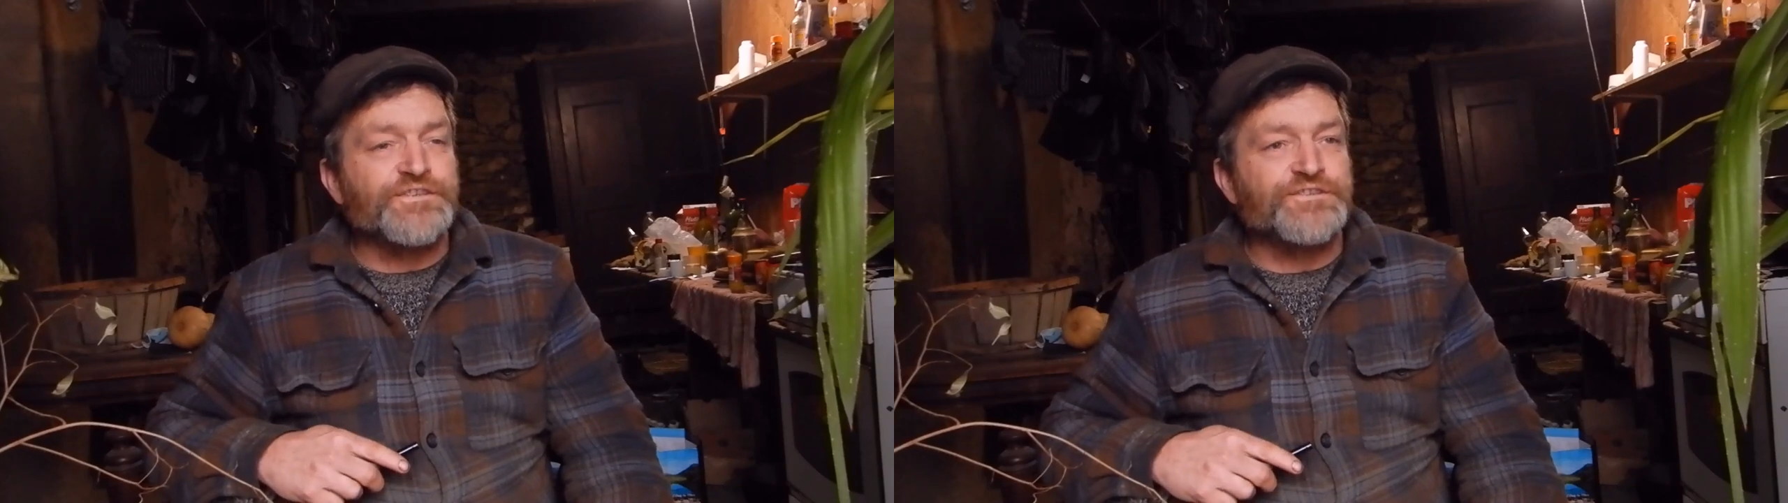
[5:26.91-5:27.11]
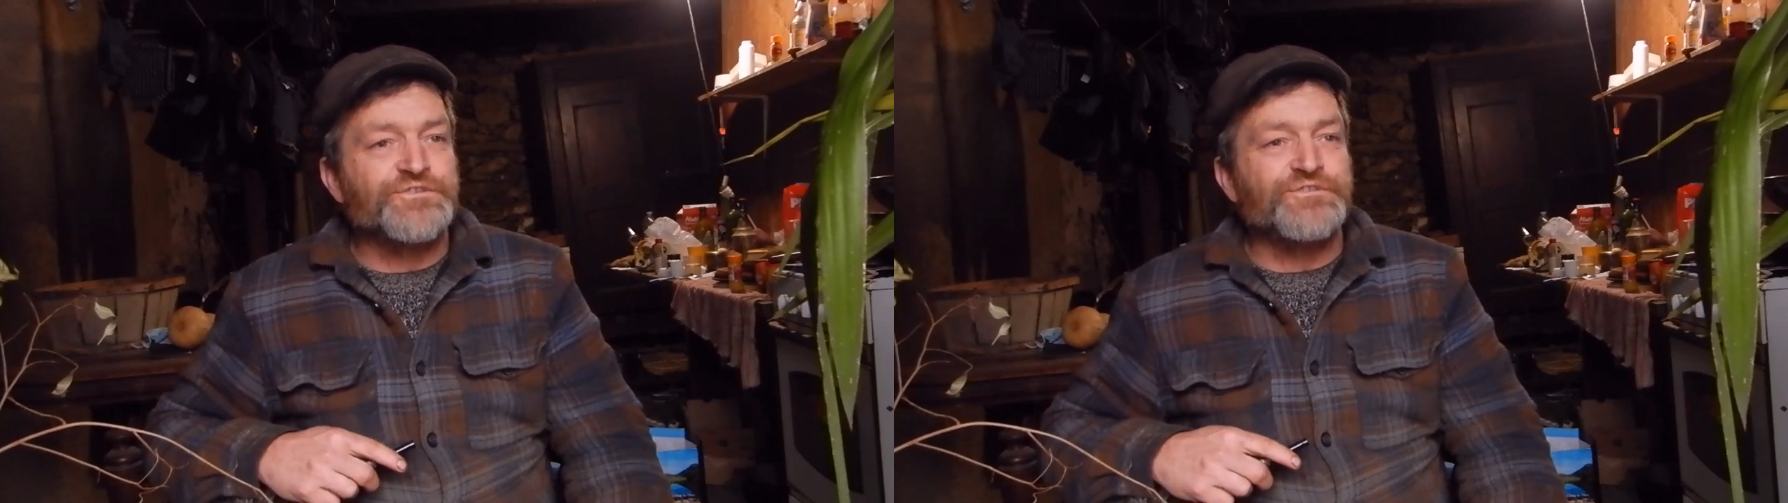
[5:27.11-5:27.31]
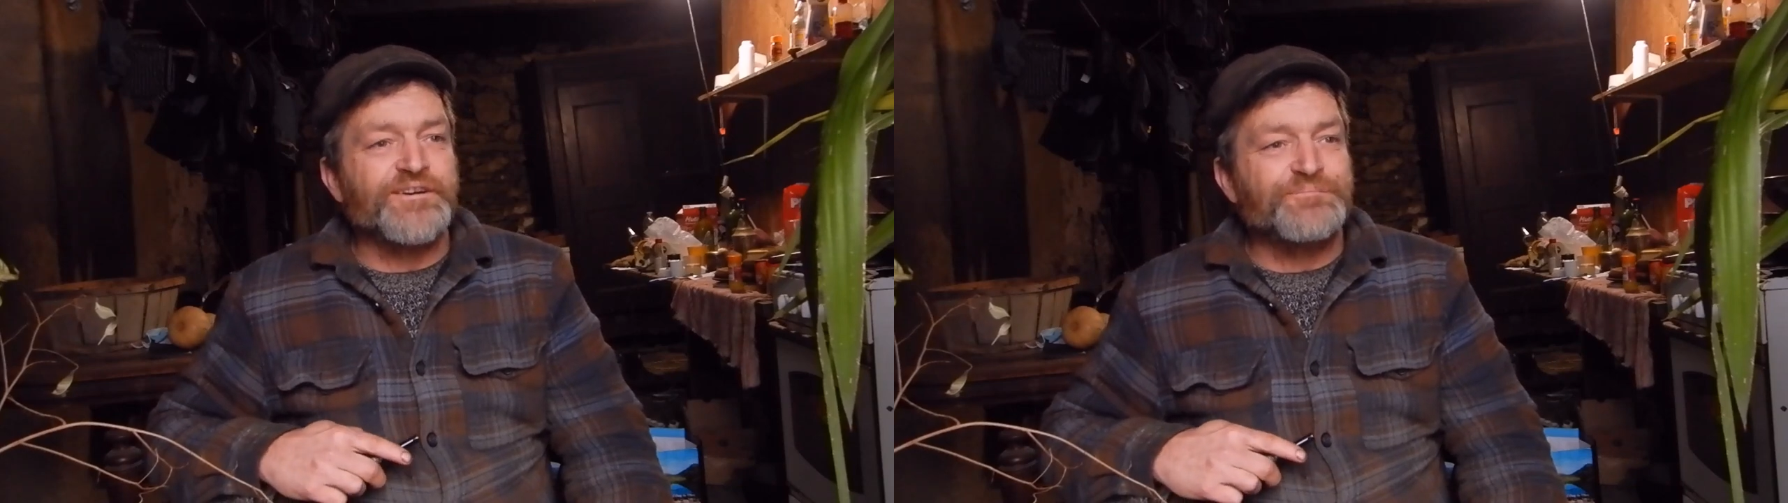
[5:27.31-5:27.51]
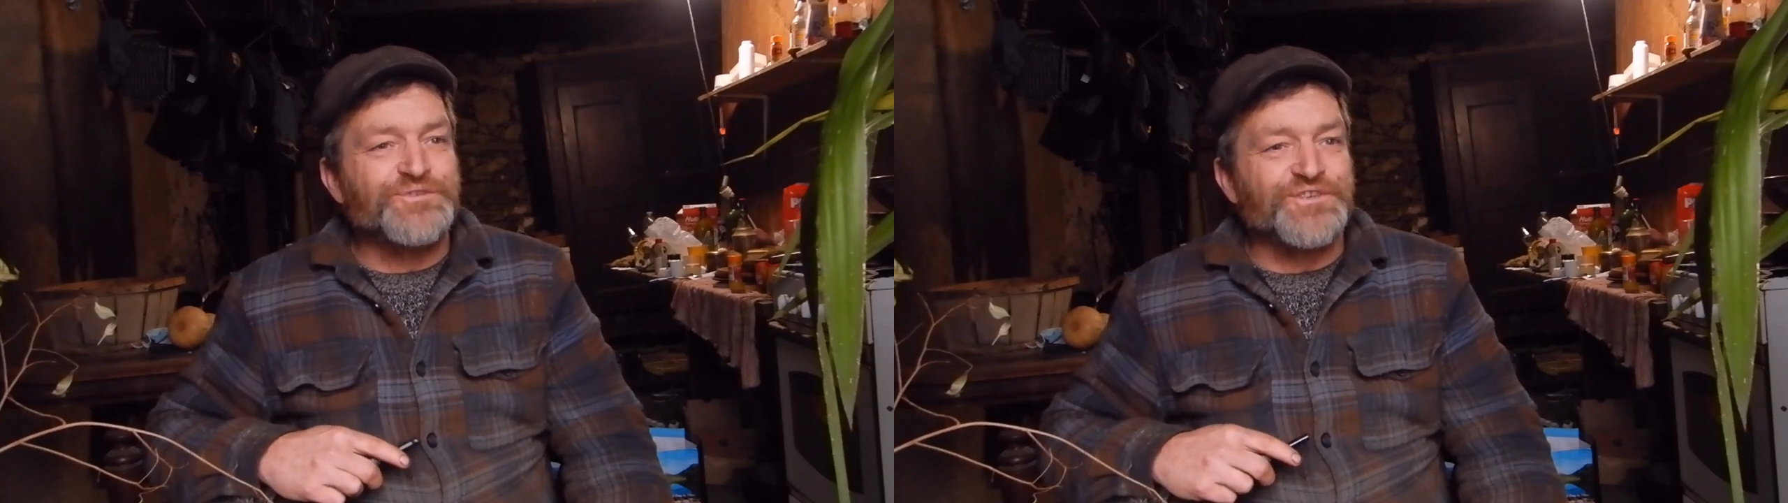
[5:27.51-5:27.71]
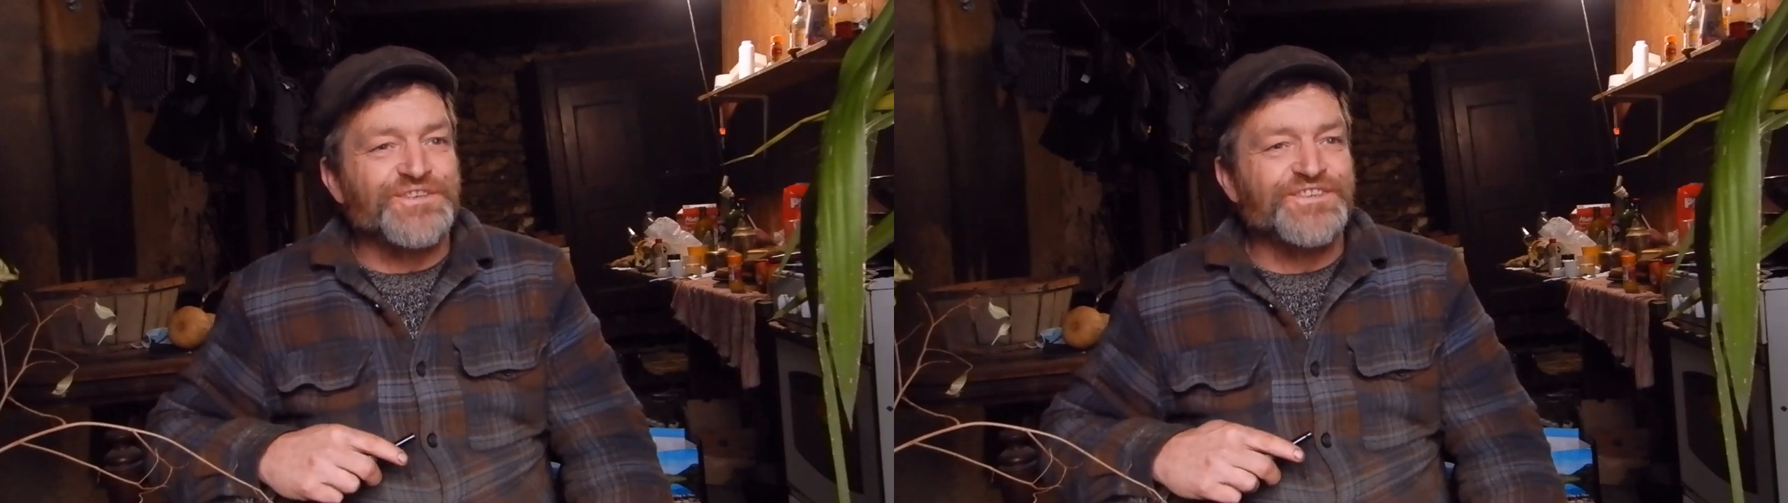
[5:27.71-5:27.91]

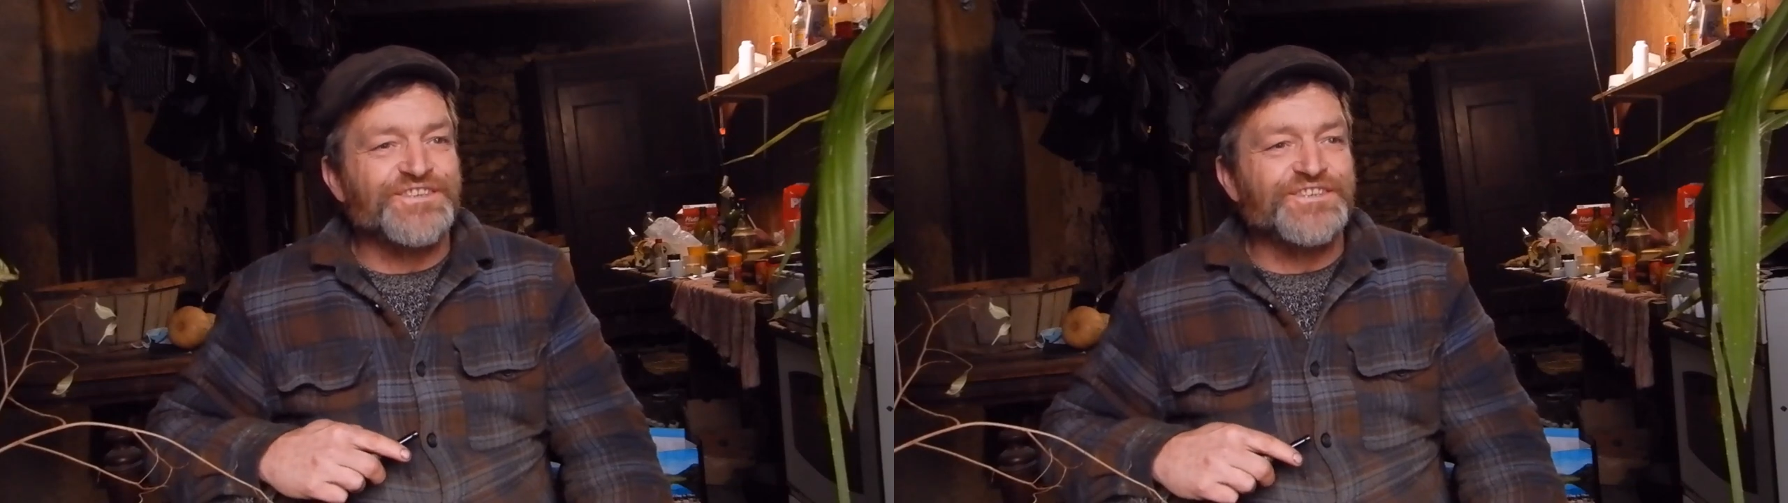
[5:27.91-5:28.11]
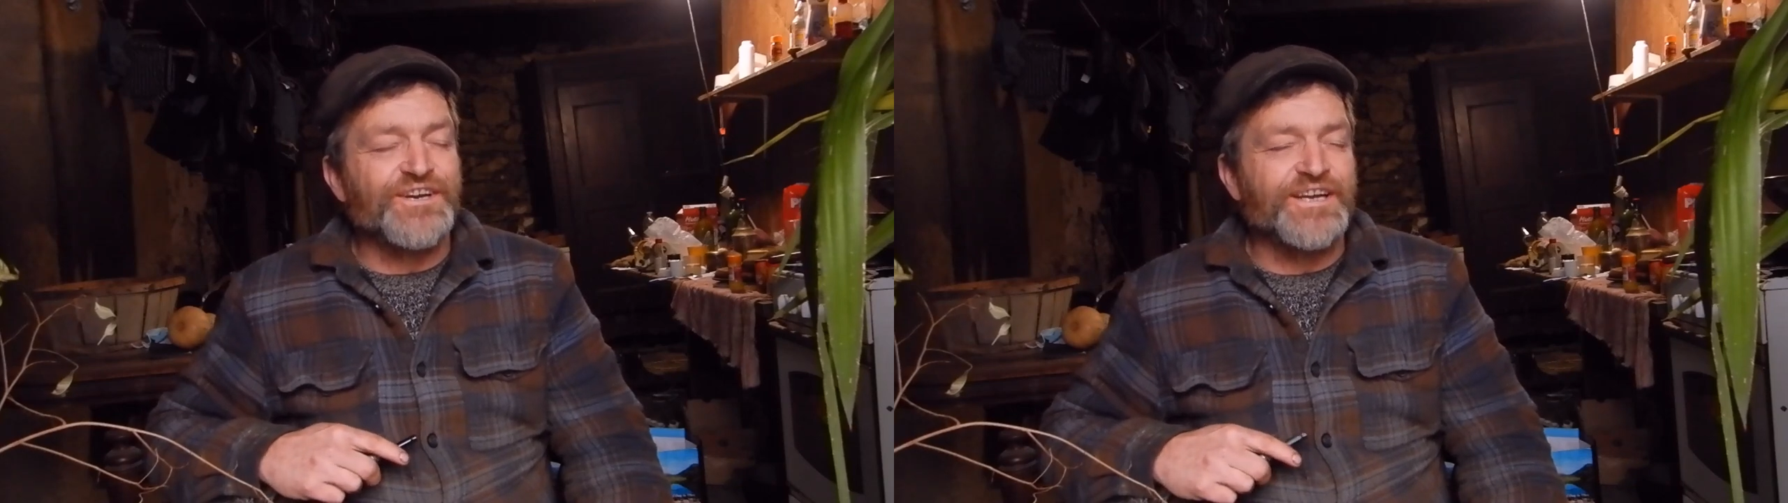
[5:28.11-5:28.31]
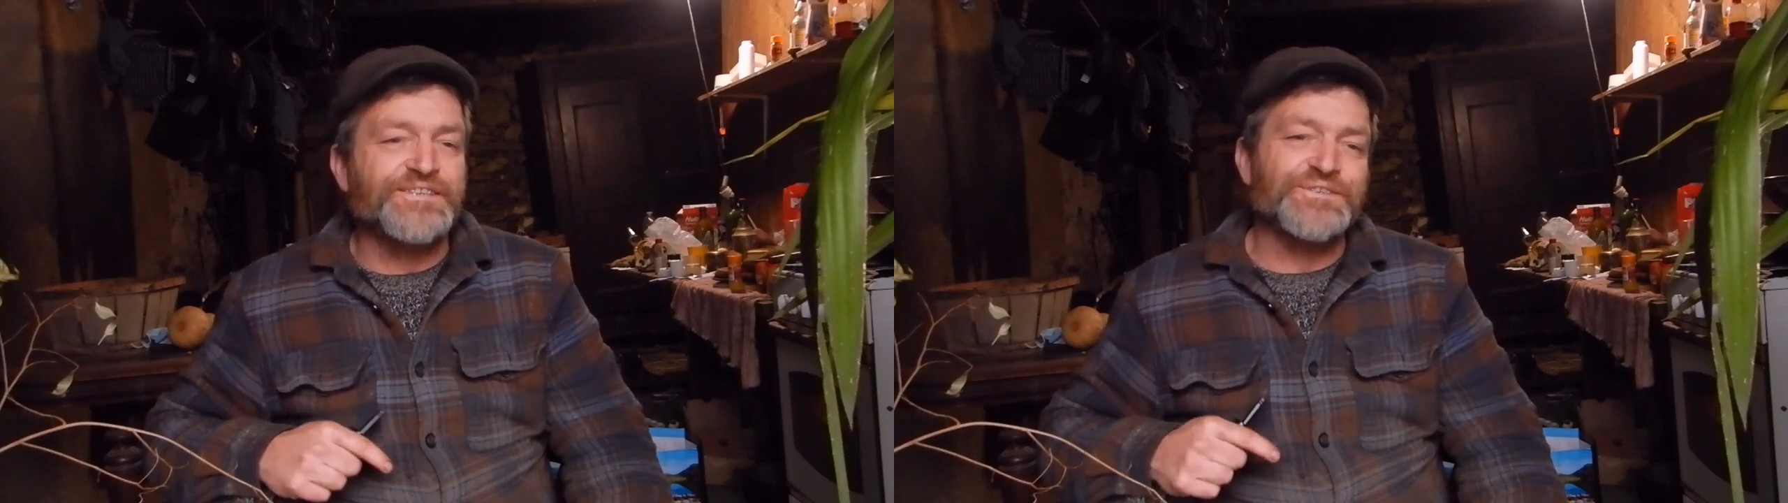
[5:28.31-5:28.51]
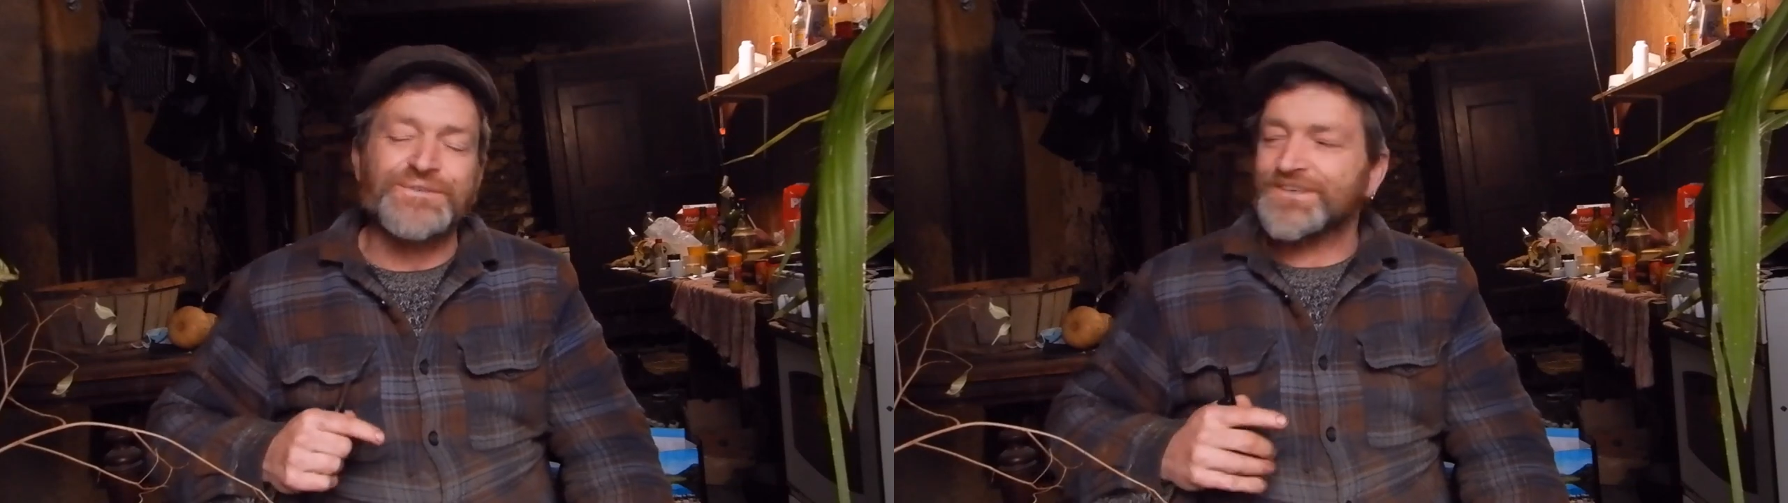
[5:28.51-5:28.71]
description and the title